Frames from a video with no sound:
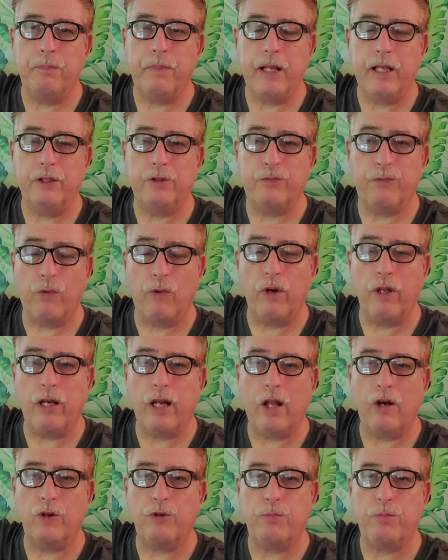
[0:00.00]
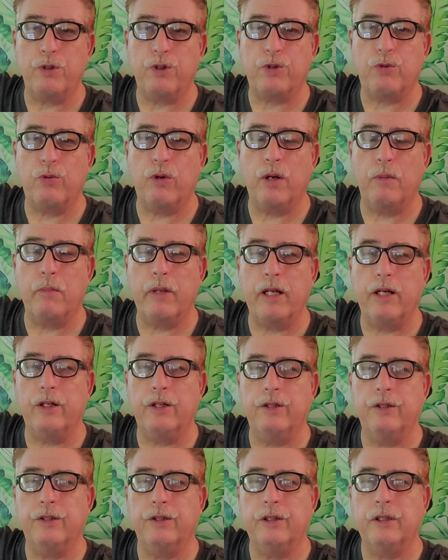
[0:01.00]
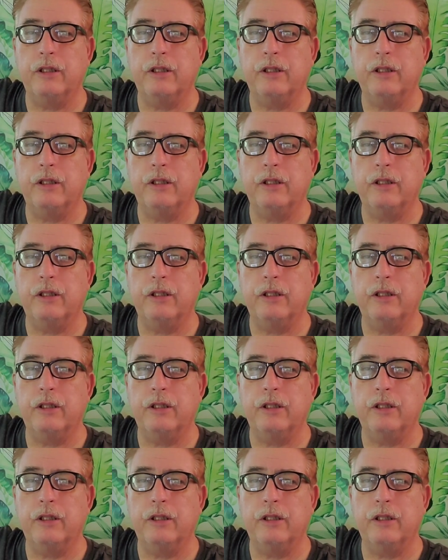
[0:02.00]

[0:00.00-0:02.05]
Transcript: pesos, $40 per square meter.